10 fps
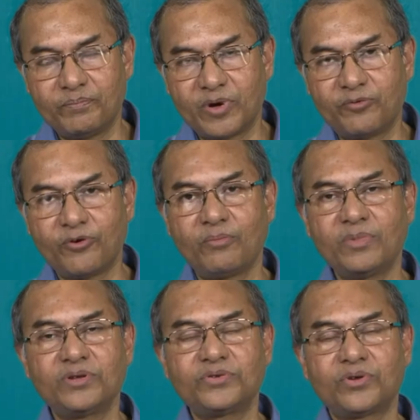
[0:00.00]

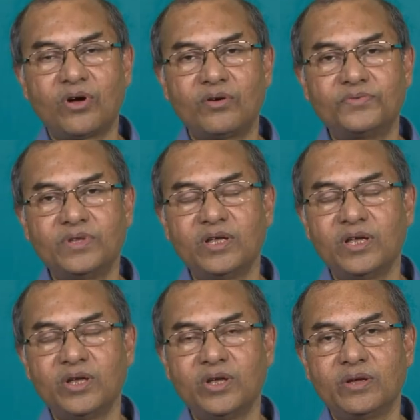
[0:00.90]
performance of
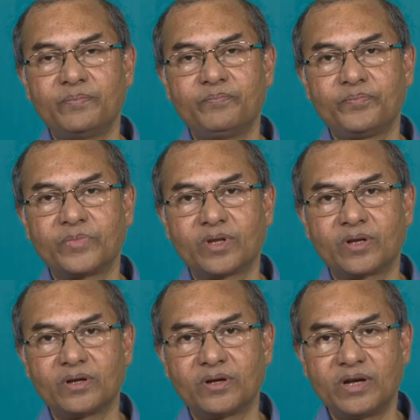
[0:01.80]
the
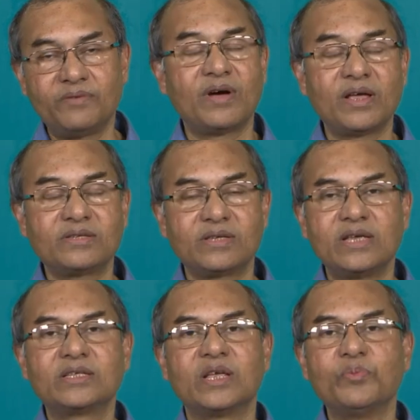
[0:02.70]
um, uh, device
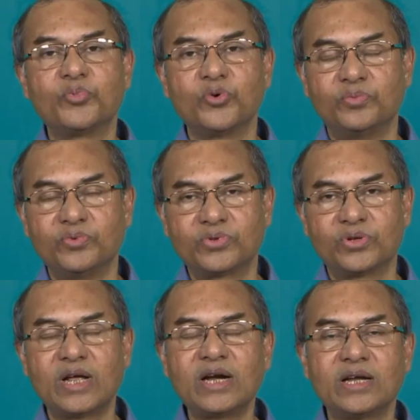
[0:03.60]
is improved so
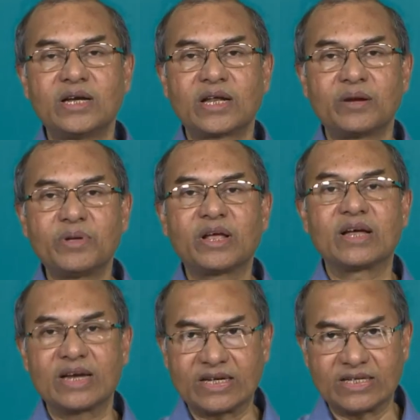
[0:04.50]
that it can be
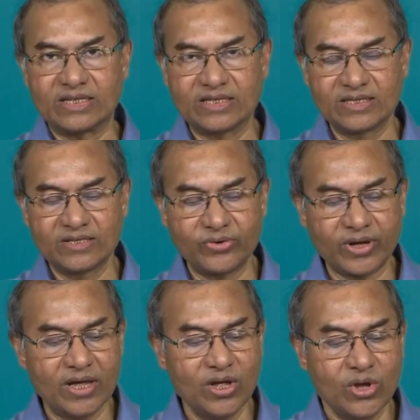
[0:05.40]
corrected.
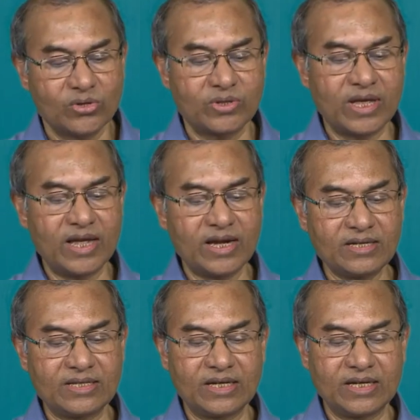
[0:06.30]
Okay. So, the error
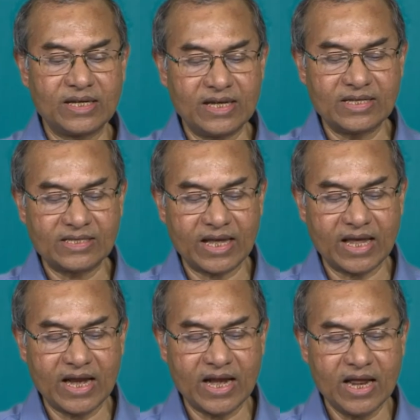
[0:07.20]
signal is
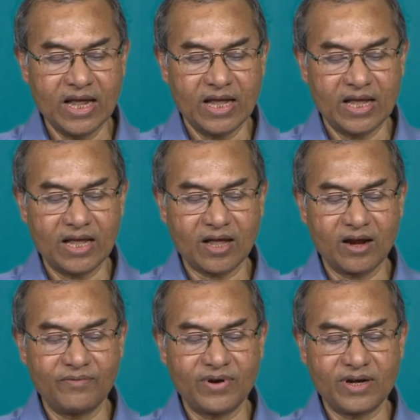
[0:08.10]
again uh,
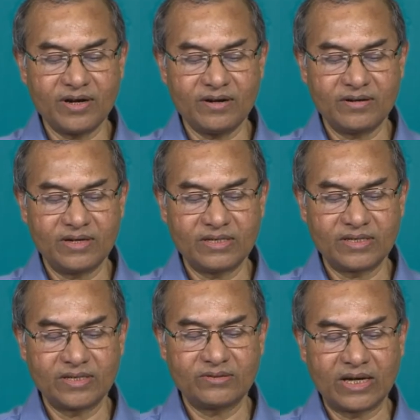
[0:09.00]
converted
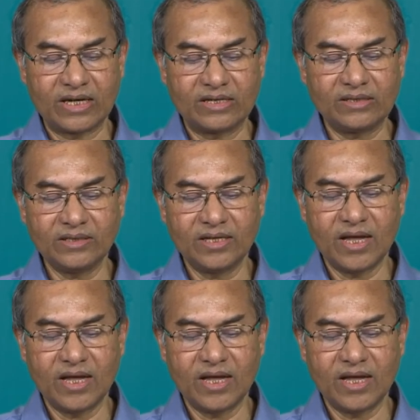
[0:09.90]
digital to analog